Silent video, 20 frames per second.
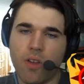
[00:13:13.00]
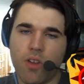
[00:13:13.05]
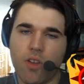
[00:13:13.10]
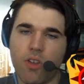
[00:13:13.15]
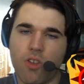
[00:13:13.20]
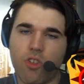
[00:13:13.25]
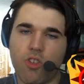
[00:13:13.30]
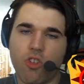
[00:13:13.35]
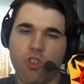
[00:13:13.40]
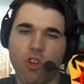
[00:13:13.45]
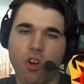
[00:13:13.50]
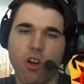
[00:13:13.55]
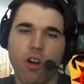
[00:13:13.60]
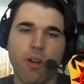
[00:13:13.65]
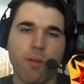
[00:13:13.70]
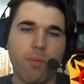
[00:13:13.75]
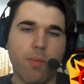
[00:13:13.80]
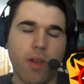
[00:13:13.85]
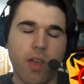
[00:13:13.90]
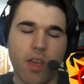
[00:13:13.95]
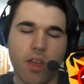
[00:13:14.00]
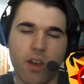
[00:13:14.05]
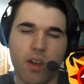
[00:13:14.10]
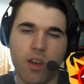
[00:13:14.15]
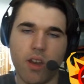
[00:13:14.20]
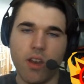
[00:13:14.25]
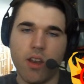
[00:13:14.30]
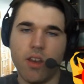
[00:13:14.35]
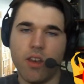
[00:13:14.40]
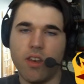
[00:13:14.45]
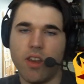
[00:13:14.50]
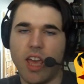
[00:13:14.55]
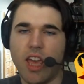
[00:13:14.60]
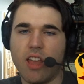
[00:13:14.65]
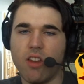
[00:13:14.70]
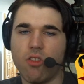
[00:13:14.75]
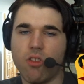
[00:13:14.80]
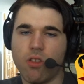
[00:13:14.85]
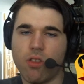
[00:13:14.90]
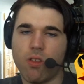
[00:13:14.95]
sharp and
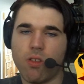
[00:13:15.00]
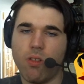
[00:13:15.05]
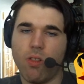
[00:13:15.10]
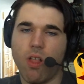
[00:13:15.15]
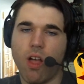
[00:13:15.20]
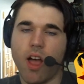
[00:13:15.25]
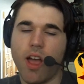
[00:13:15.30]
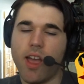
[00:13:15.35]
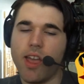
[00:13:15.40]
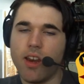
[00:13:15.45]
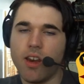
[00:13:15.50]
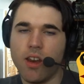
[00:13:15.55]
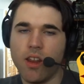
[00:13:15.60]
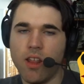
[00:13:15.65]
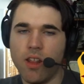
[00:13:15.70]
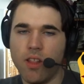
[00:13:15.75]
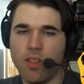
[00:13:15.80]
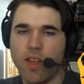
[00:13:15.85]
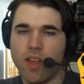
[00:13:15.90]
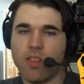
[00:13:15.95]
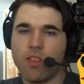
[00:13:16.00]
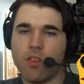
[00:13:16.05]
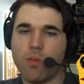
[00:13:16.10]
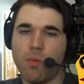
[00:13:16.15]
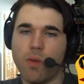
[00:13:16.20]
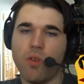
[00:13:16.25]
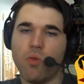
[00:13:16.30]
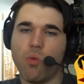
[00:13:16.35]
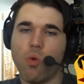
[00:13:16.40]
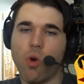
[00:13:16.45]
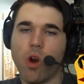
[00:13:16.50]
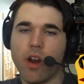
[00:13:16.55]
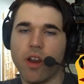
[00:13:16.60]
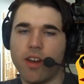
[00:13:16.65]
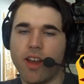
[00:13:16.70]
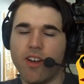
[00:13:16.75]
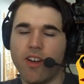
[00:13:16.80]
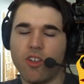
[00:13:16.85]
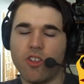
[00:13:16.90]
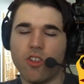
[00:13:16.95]
dangerous line that's been
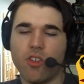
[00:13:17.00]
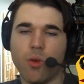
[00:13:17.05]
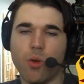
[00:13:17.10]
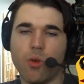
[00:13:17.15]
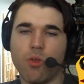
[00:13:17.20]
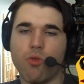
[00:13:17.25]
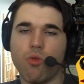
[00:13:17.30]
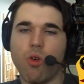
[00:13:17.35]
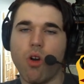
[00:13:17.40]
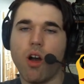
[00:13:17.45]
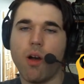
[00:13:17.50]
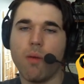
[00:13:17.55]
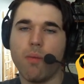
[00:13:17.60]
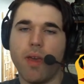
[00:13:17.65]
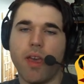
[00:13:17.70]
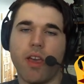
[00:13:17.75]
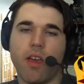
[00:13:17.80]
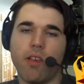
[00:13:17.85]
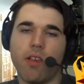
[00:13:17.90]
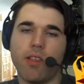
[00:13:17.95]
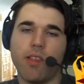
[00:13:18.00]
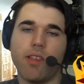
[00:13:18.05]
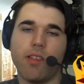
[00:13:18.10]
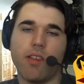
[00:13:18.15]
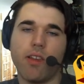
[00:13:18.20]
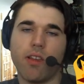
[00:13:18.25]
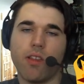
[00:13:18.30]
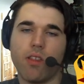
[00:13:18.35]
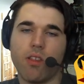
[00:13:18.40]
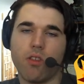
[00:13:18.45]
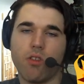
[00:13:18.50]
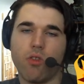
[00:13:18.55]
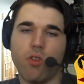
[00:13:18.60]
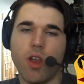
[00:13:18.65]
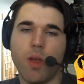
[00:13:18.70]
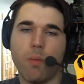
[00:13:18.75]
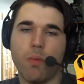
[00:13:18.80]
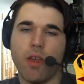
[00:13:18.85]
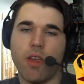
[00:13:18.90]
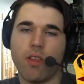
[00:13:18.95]
worked out to a draw because it's
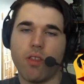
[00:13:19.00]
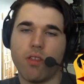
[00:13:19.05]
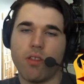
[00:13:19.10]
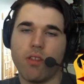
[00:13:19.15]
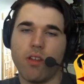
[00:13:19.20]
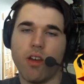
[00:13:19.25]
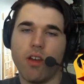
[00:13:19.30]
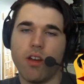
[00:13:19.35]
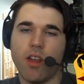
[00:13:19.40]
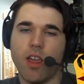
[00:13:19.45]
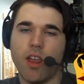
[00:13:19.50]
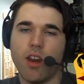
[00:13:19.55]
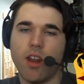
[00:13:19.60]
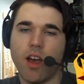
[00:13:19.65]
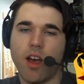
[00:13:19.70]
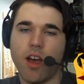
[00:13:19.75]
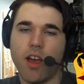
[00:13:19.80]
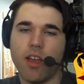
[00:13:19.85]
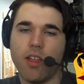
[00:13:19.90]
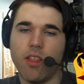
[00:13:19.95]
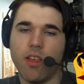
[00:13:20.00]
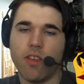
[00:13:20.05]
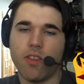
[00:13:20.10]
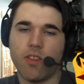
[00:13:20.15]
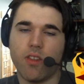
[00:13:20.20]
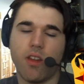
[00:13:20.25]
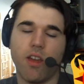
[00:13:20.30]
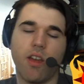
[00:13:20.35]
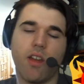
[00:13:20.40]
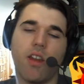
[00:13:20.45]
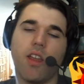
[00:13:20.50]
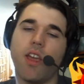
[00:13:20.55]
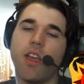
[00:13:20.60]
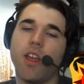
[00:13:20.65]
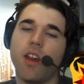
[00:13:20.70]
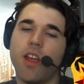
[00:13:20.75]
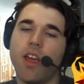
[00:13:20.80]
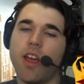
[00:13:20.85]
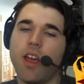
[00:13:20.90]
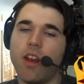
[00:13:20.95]
extremely studied, highly
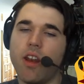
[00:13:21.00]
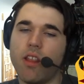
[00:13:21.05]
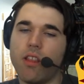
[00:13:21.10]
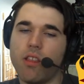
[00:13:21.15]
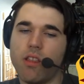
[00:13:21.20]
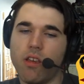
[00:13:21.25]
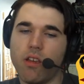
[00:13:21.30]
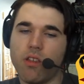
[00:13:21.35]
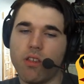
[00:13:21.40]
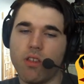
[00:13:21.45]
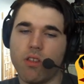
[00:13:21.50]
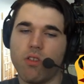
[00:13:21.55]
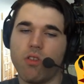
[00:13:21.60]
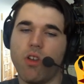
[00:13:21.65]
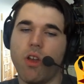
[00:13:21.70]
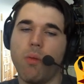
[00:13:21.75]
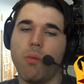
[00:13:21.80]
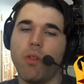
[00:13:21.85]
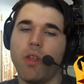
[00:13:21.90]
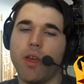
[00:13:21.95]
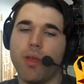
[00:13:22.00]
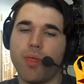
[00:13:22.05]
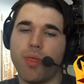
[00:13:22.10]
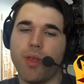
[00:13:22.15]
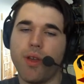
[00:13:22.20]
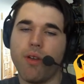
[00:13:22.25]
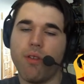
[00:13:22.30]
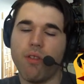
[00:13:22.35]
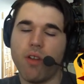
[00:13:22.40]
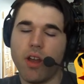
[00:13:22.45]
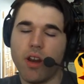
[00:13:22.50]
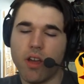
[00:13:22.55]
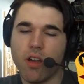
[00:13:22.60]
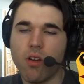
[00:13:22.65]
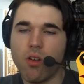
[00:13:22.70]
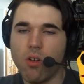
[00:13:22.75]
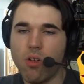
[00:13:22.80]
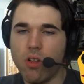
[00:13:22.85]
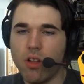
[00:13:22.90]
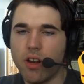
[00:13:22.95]
studied, and it's extremely
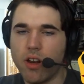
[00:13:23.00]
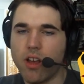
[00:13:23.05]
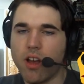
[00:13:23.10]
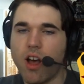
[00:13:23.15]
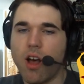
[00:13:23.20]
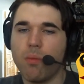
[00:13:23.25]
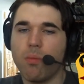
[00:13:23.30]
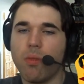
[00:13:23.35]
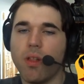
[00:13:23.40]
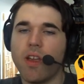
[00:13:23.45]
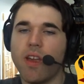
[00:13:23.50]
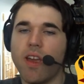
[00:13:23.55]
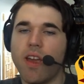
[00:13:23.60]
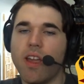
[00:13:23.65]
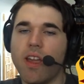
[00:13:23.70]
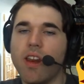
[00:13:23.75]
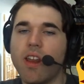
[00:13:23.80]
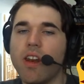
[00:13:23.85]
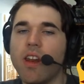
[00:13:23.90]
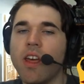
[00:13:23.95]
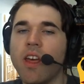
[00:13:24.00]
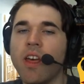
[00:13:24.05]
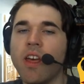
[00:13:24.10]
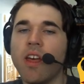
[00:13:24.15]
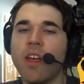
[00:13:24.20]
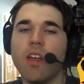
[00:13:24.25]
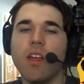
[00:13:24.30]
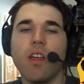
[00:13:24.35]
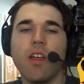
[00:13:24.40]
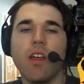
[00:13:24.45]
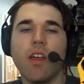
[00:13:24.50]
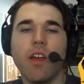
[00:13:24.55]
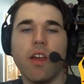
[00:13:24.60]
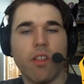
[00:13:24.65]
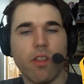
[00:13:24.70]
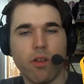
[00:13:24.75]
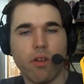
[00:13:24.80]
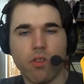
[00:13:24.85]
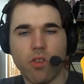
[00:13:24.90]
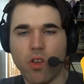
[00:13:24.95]
theoretical and complicated.
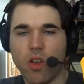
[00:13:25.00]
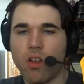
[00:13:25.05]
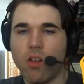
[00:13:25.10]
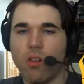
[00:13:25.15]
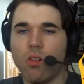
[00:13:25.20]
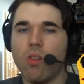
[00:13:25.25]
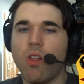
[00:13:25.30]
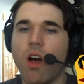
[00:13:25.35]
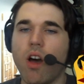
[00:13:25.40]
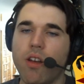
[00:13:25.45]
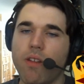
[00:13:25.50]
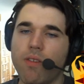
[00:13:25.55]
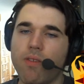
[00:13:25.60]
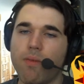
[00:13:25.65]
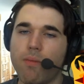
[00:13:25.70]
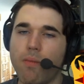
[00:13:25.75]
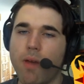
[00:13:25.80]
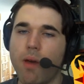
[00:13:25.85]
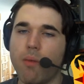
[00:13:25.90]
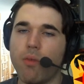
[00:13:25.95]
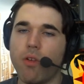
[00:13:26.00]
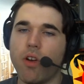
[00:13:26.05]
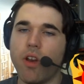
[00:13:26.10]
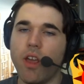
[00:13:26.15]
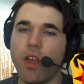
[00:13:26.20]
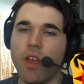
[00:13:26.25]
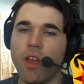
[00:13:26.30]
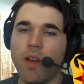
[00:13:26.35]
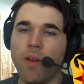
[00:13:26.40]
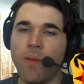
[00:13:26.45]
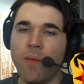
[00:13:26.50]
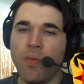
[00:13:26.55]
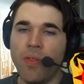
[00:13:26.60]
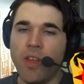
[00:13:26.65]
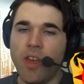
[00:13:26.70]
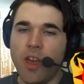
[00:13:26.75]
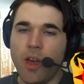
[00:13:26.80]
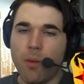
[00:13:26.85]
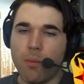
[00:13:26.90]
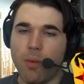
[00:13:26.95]
There's like a lot of memory.
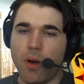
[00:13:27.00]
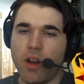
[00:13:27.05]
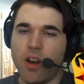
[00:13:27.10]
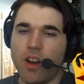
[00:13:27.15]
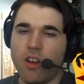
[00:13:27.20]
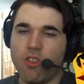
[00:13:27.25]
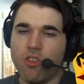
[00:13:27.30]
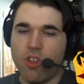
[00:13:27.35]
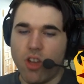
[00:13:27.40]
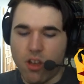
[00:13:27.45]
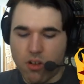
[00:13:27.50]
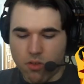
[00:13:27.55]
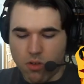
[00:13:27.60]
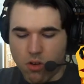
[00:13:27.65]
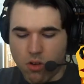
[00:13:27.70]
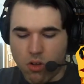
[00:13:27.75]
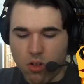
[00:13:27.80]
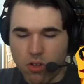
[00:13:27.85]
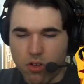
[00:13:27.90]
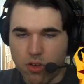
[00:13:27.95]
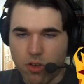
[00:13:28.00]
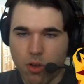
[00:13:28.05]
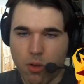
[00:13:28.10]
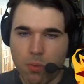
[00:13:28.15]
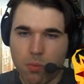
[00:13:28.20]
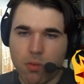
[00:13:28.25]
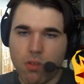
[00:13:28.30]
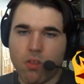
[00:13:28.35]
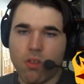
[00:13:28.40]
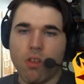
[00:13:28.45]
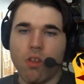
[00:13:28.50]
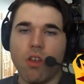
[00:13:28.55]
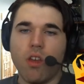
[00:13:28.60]
But in general, it's